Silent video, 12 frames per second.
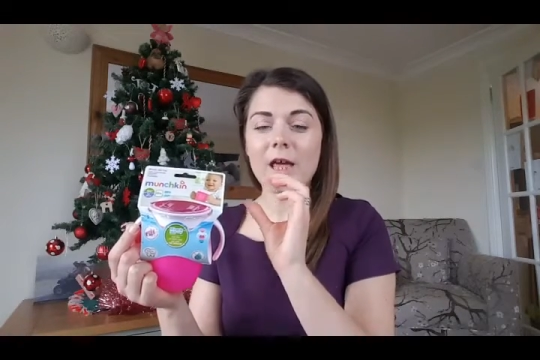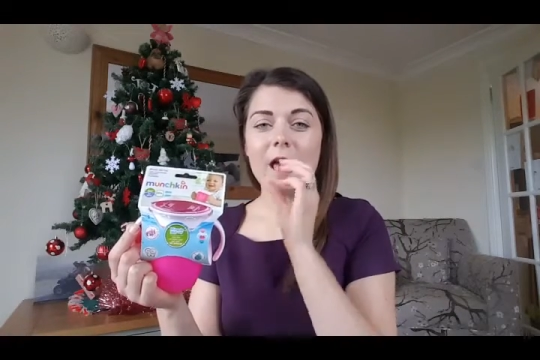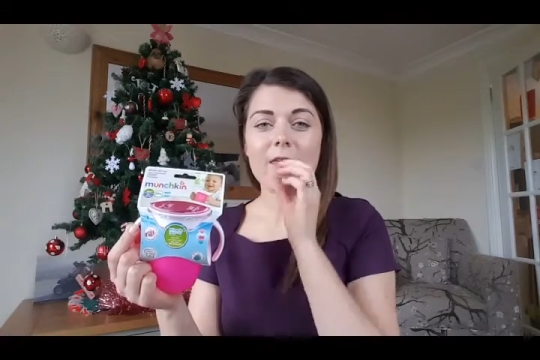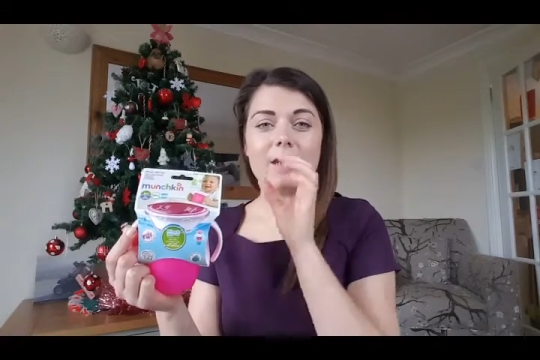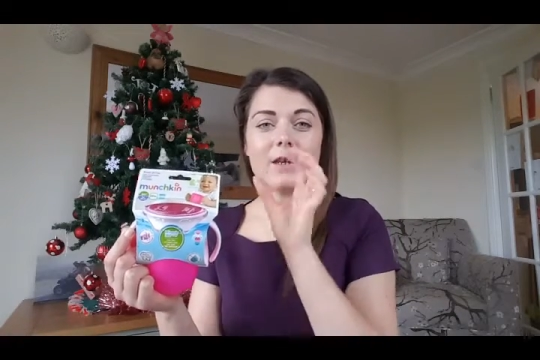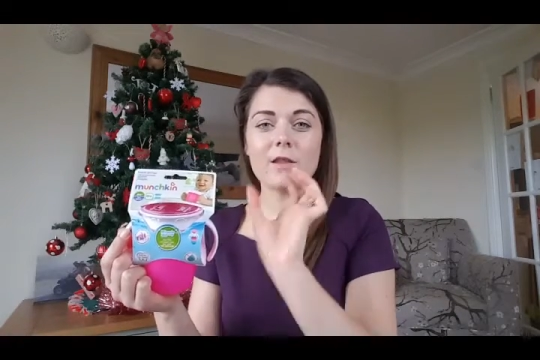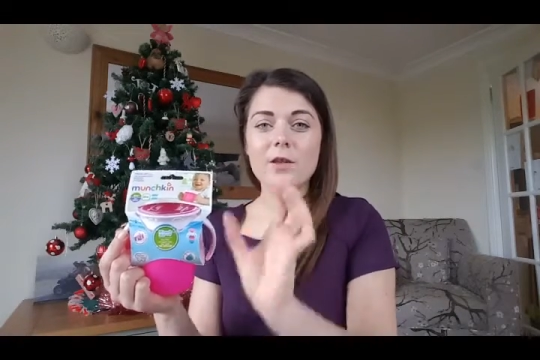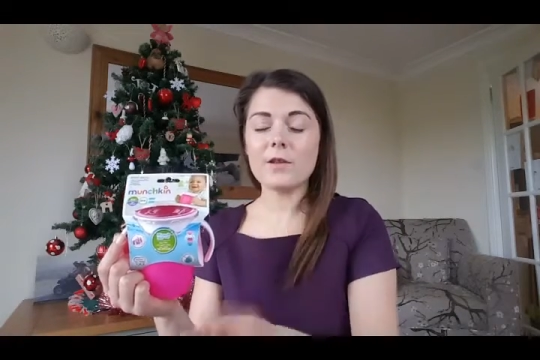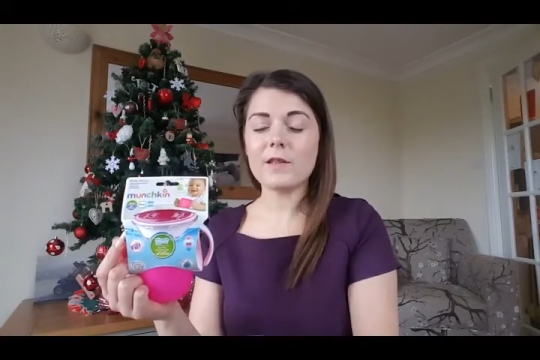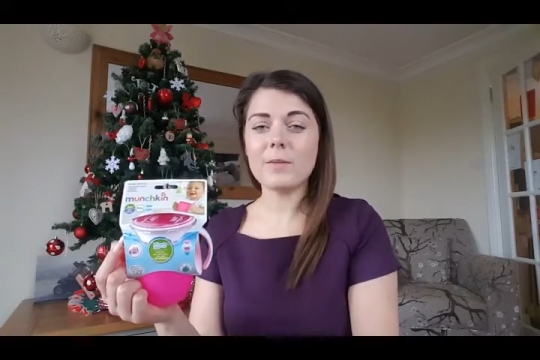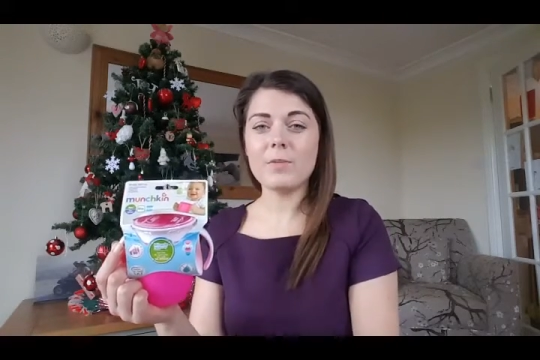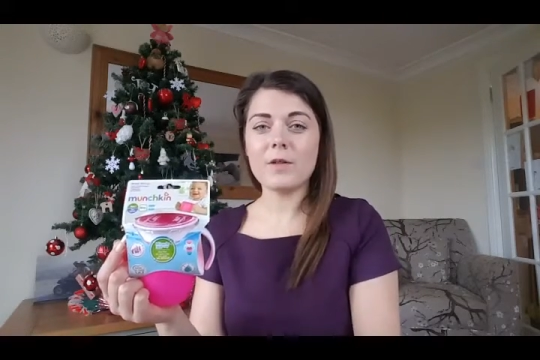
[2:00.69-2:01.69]
and then as soon
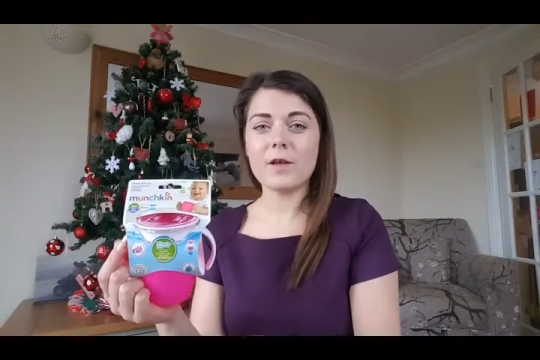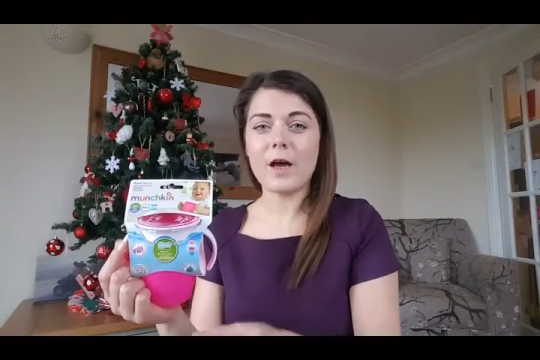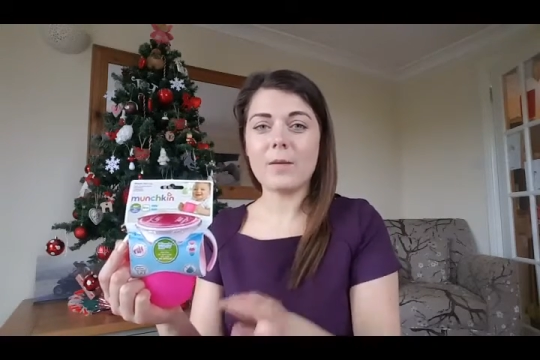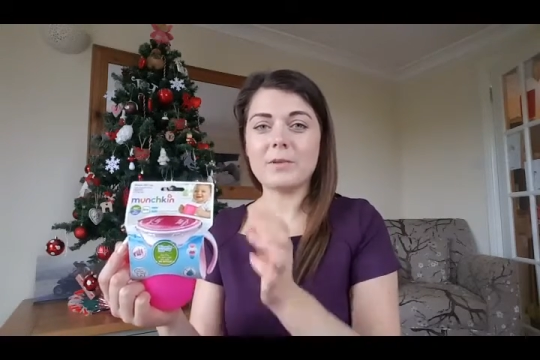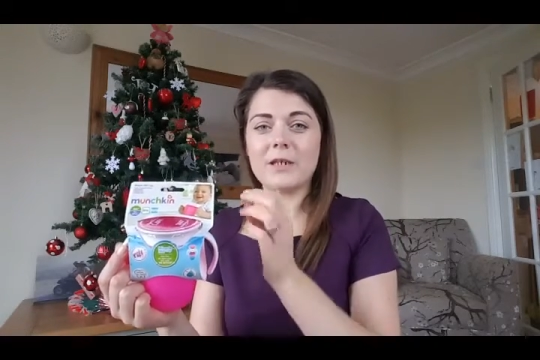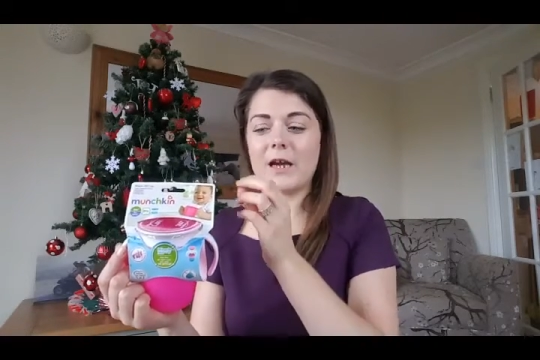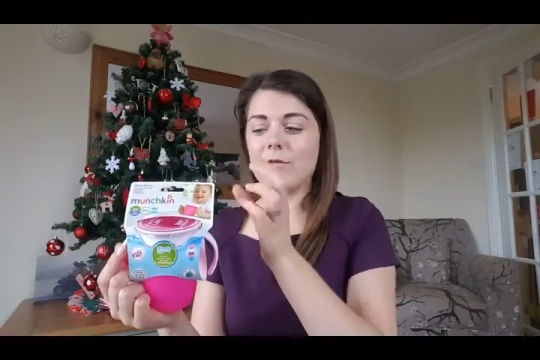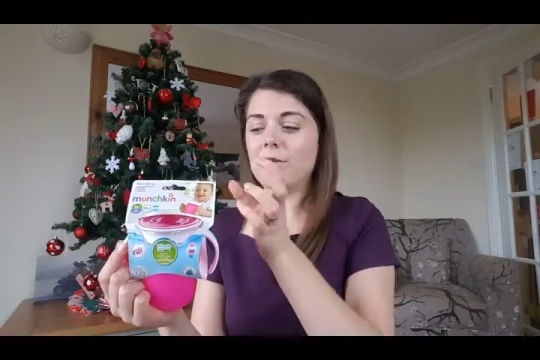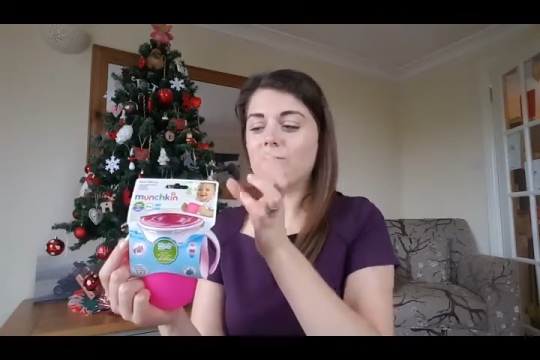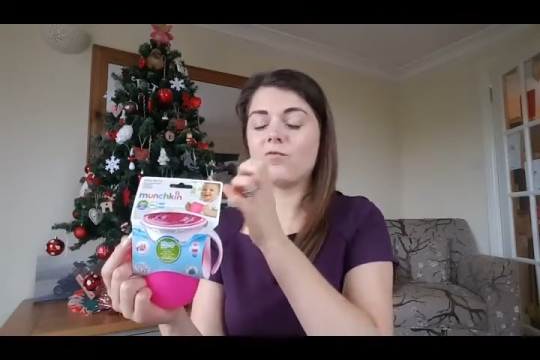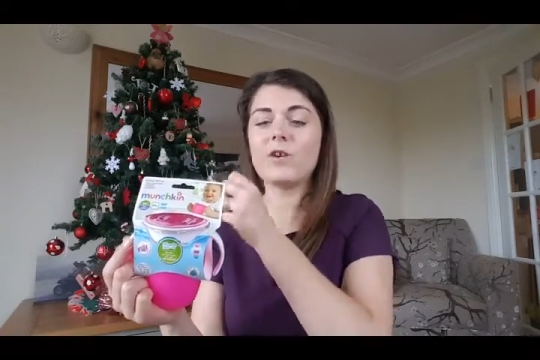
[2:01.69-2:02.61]
as they put the cup down it